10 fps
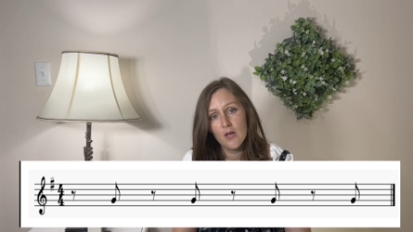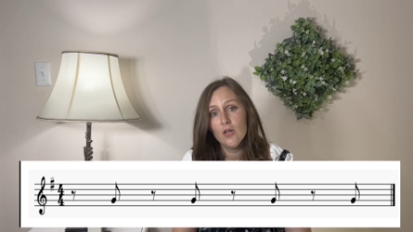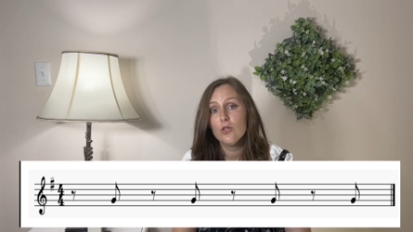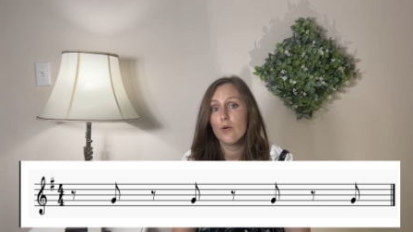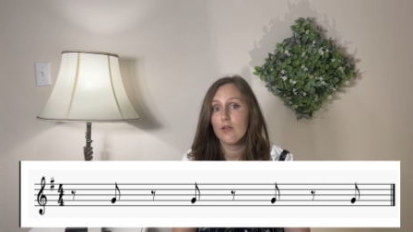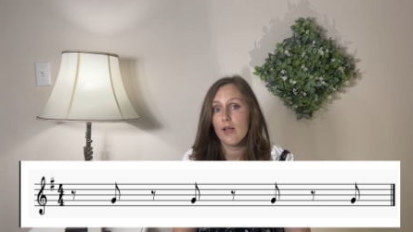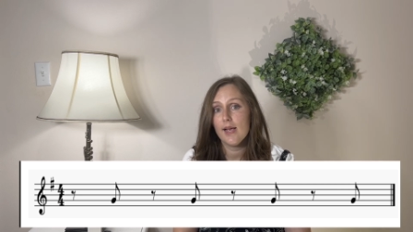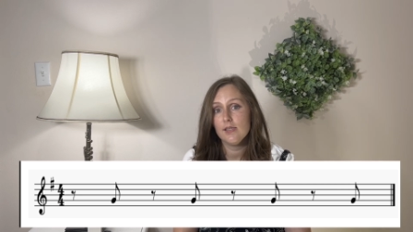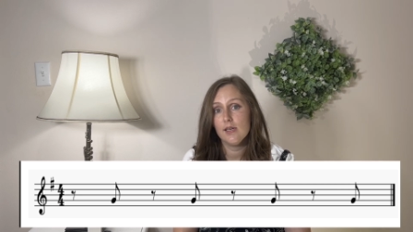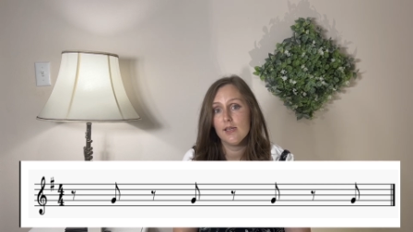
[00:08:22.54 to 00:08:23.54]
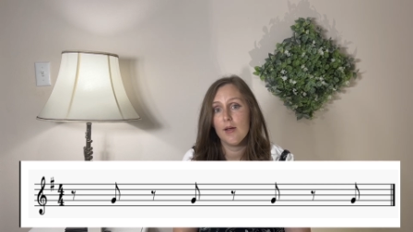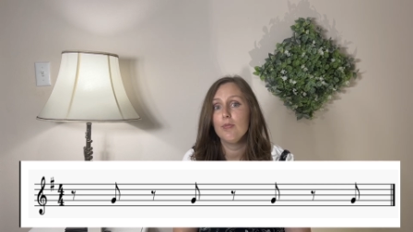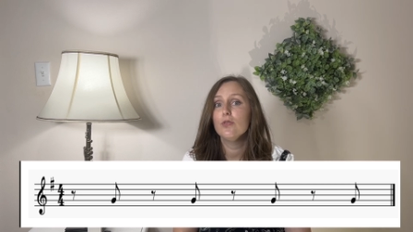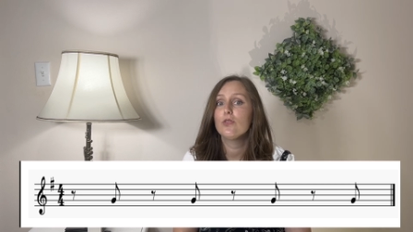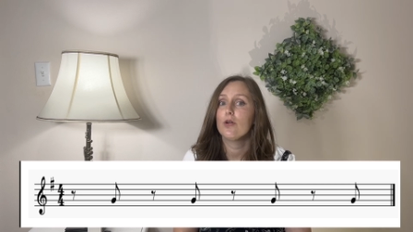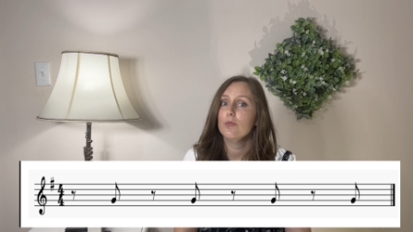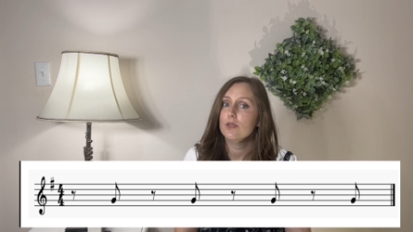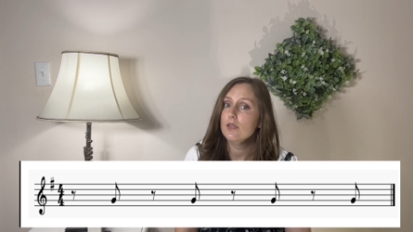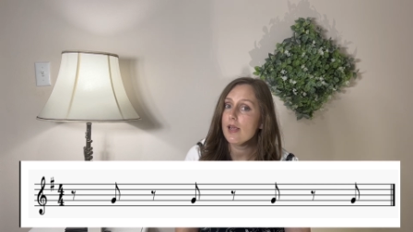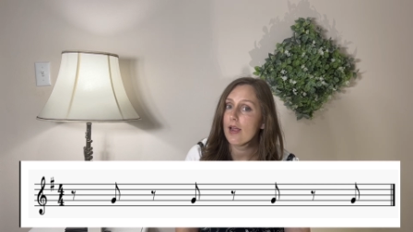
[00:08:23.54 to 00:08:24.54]
To where the last example started with
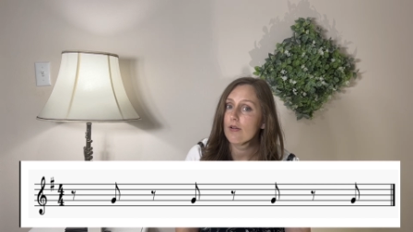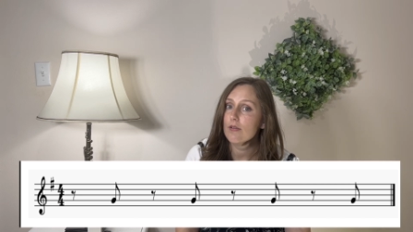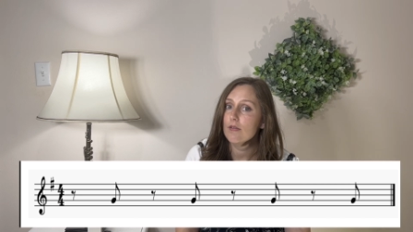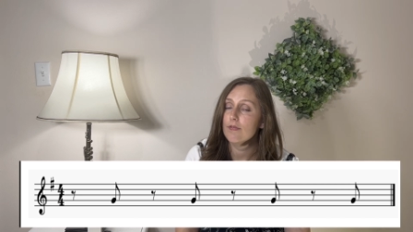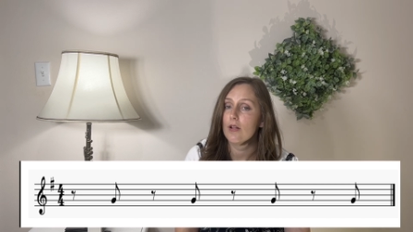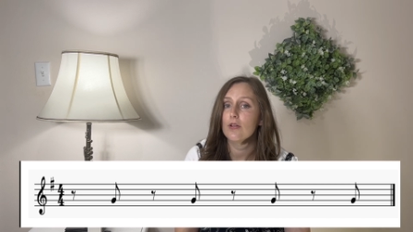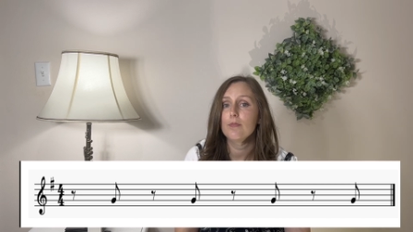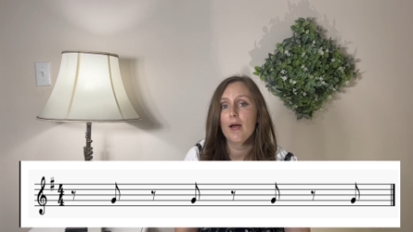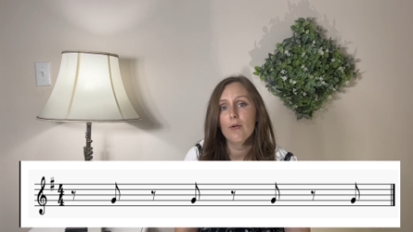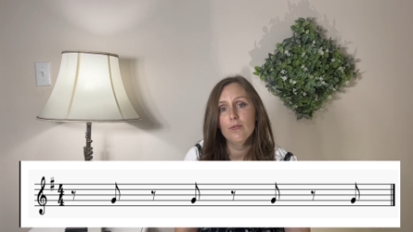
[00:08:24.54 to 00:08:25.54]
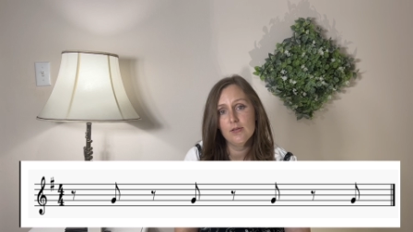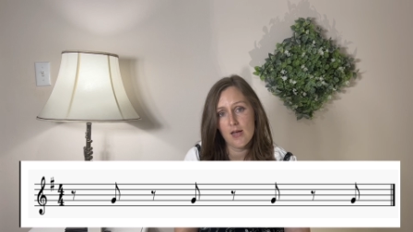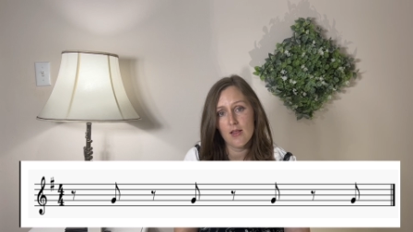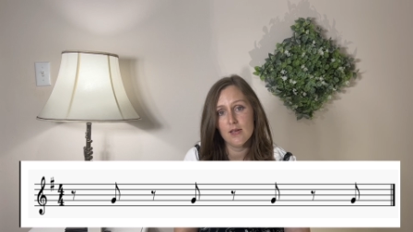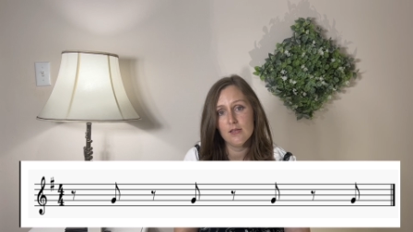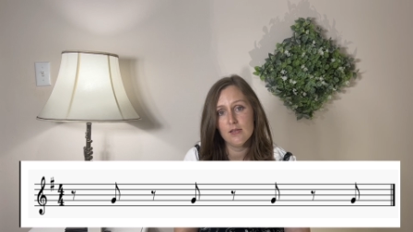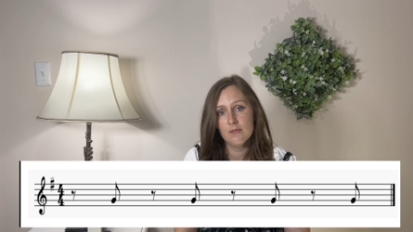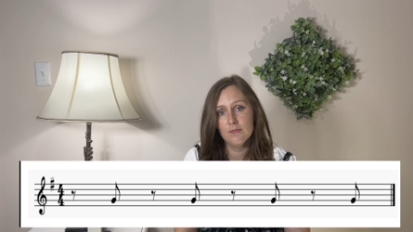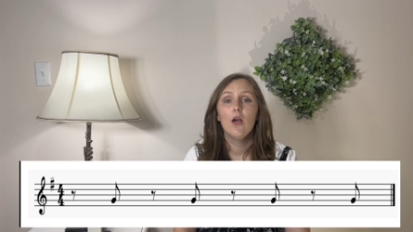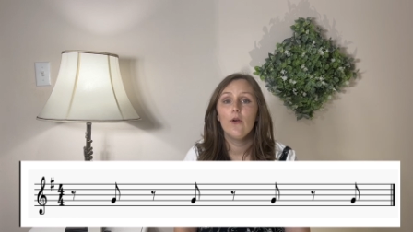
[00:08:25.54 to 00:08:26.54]
sound followed by silence.
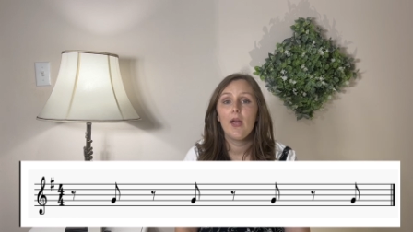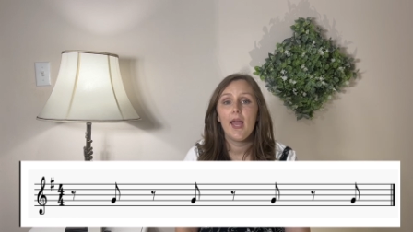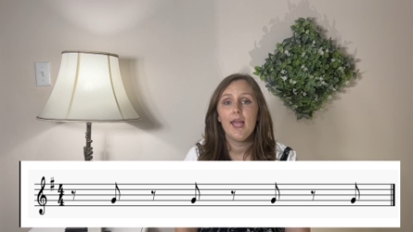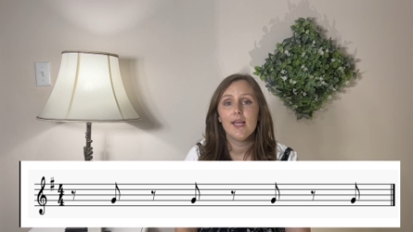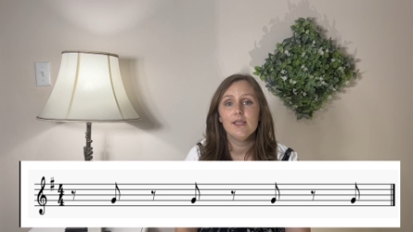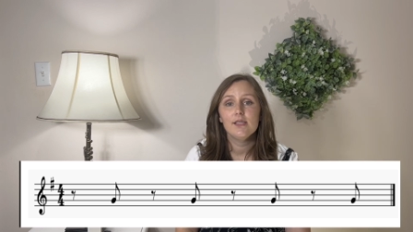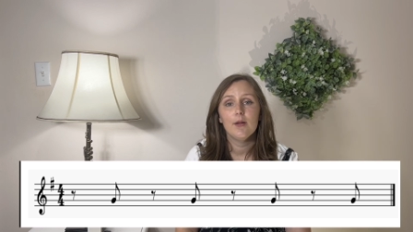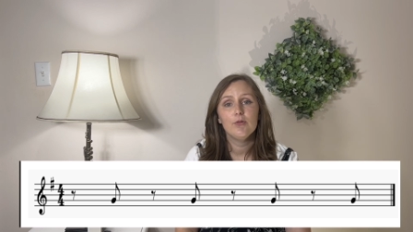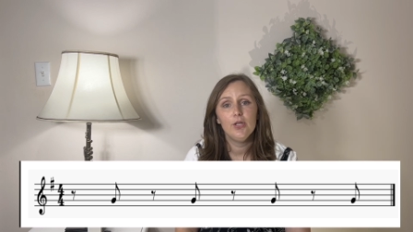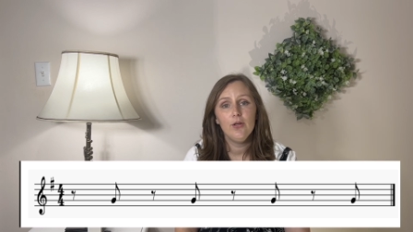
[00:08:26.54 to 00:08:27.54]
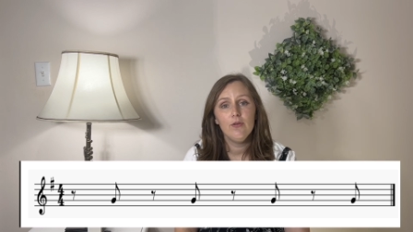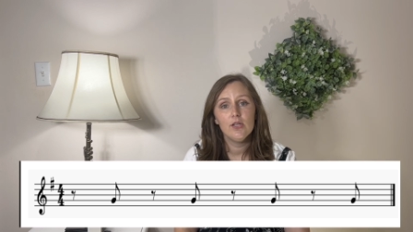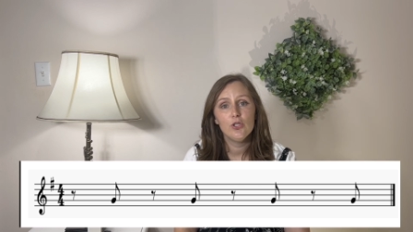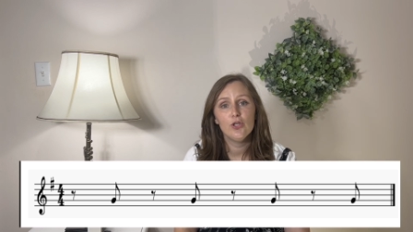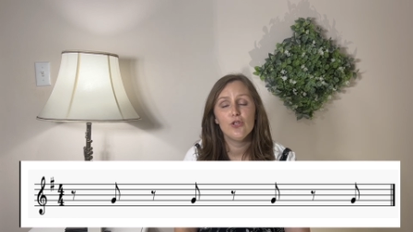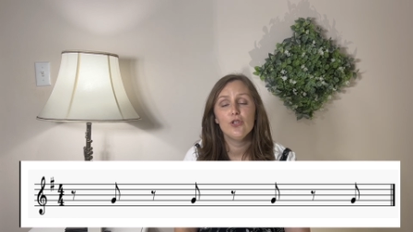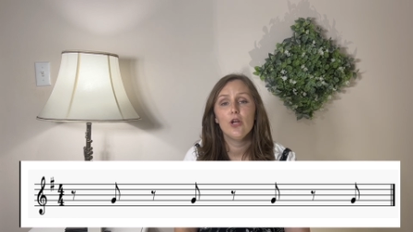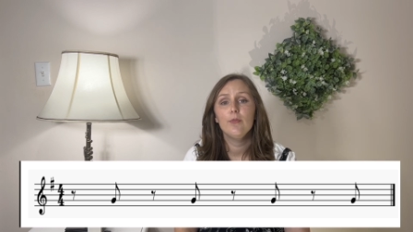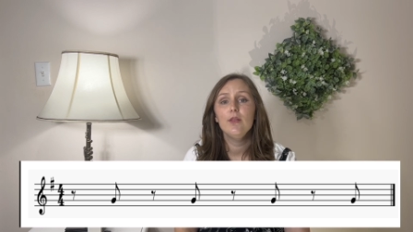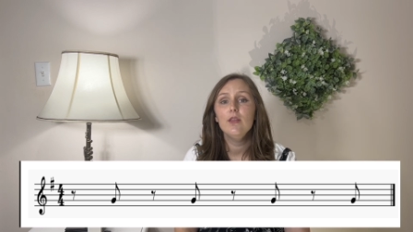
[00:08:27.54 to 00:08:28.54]
Okay, and step 2 is to
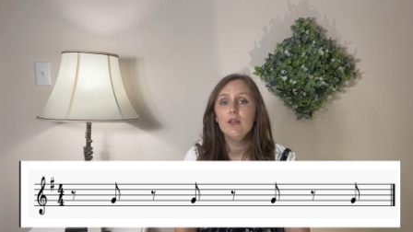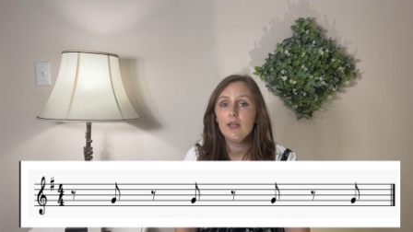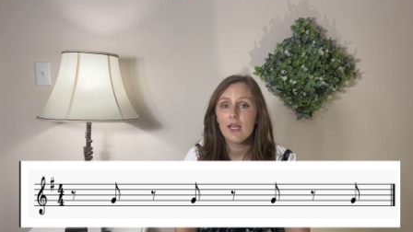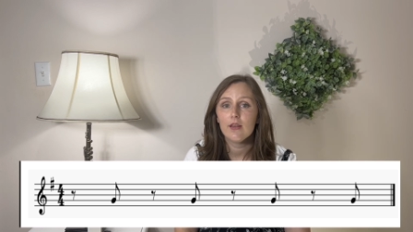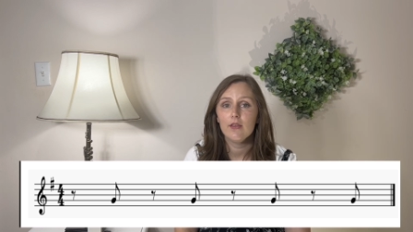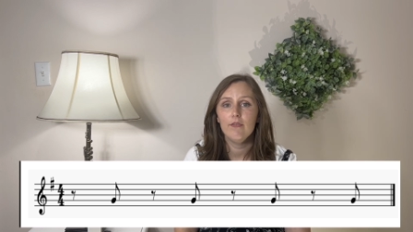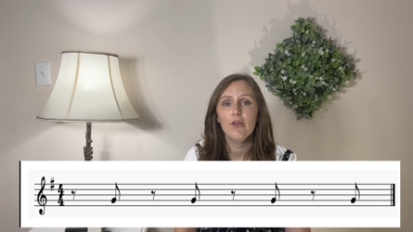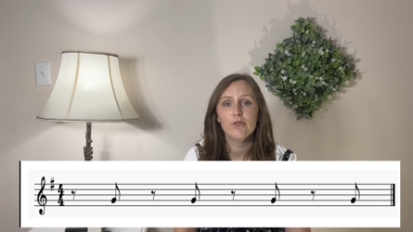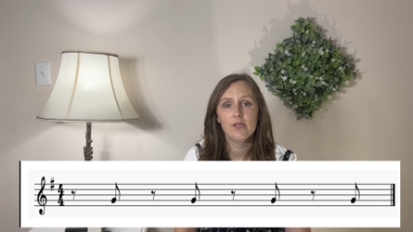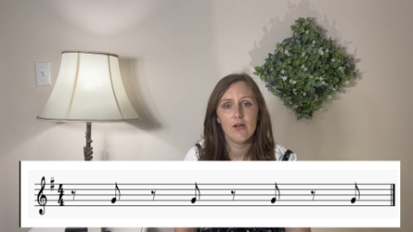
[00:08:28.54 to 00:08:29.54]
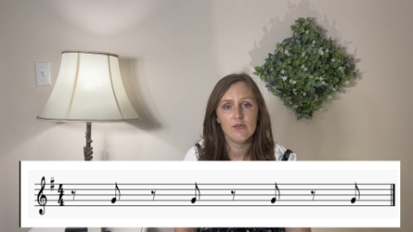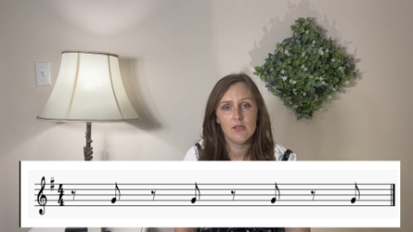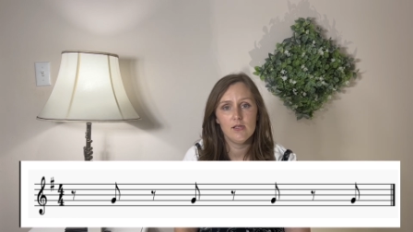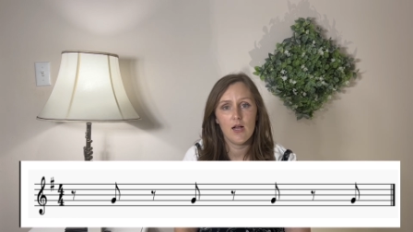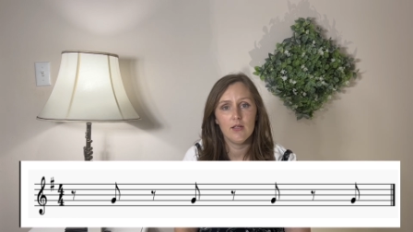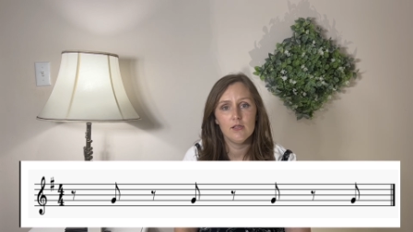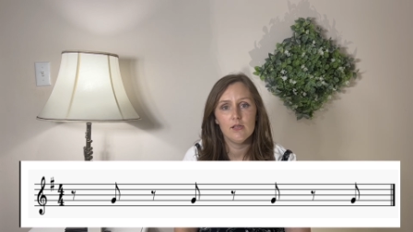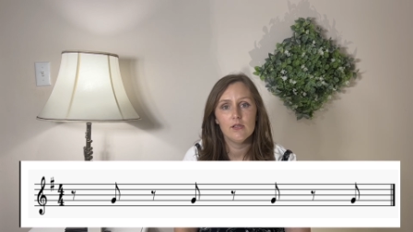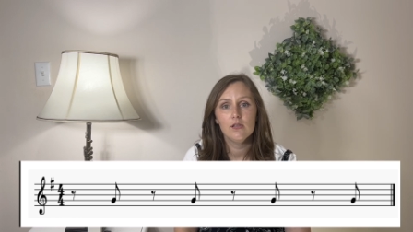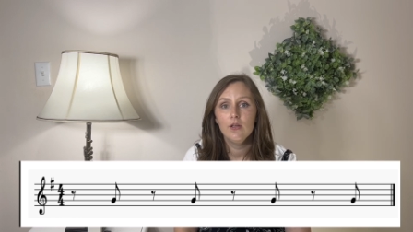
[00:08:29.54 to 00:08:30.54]
determine the length of those sounds and
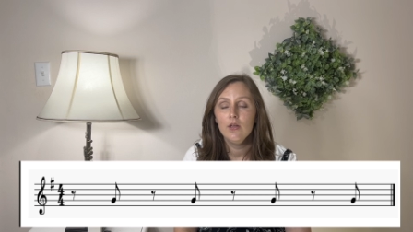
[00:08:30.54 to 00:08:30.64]
silences.